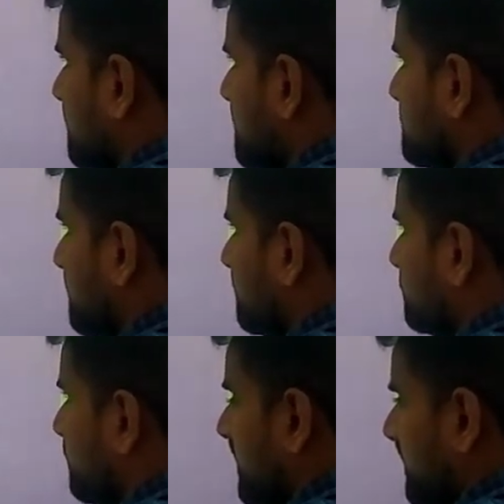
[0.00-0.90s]
these are the
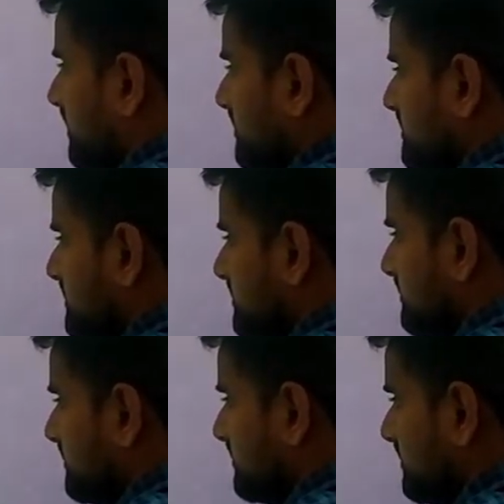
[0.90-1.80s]
three
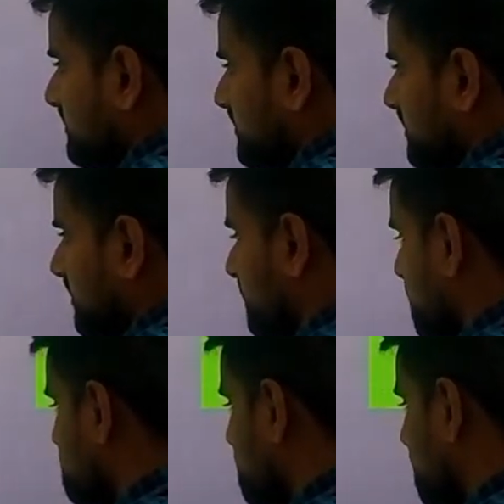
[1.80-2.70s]
angles,
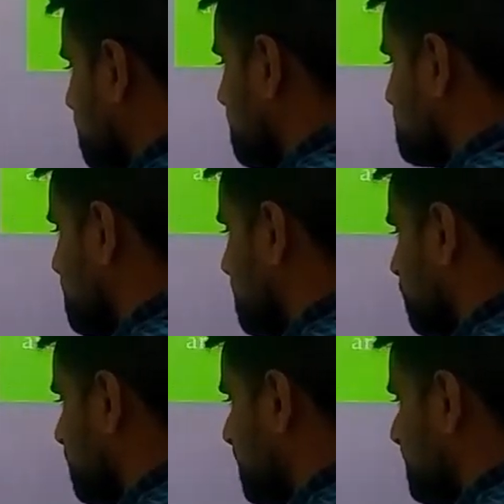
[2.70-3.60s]
alright, and these are
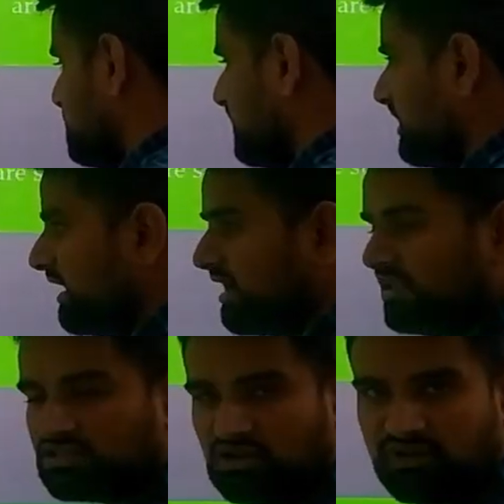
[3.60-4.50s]
called interior
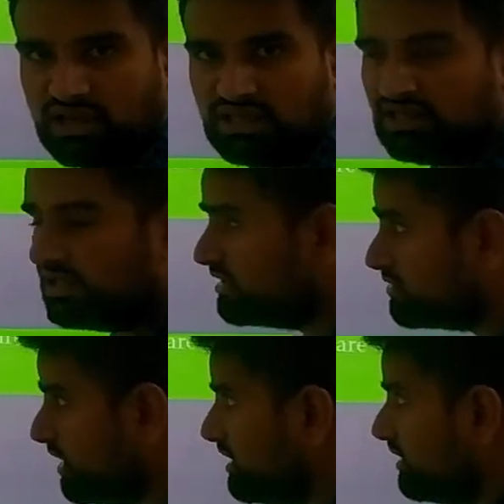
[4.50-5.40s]
angles of any
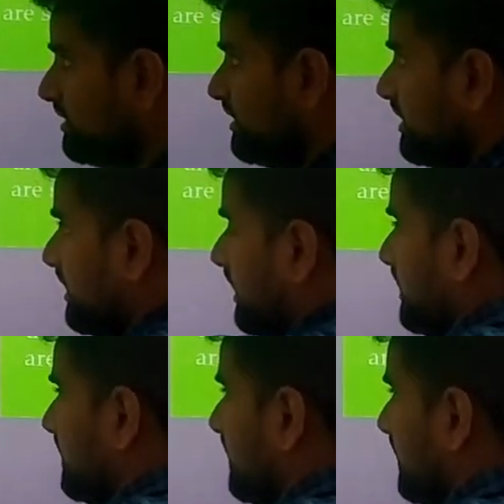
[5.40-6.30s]
triangle,
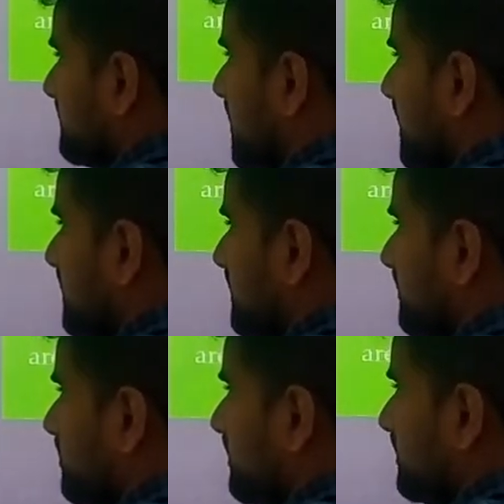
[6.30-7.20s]
and let's mark it
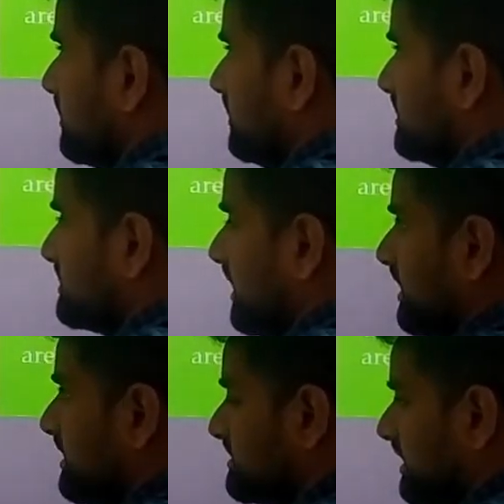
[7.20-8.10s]
up. This
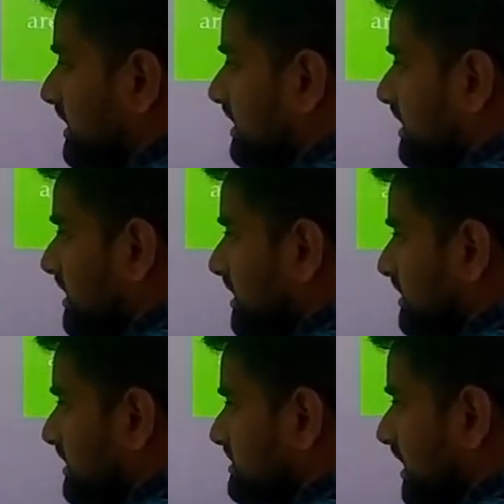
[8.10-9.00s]
angle is A,
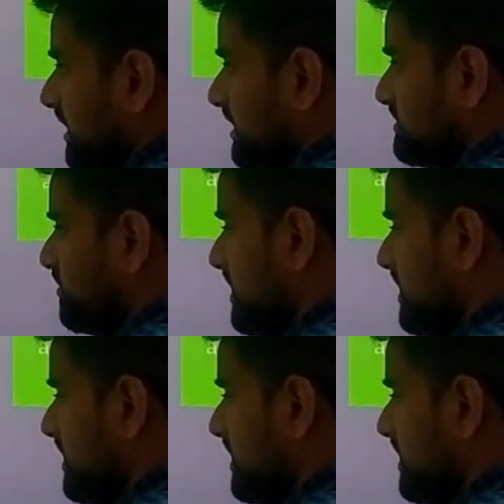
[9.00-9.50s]
this angle is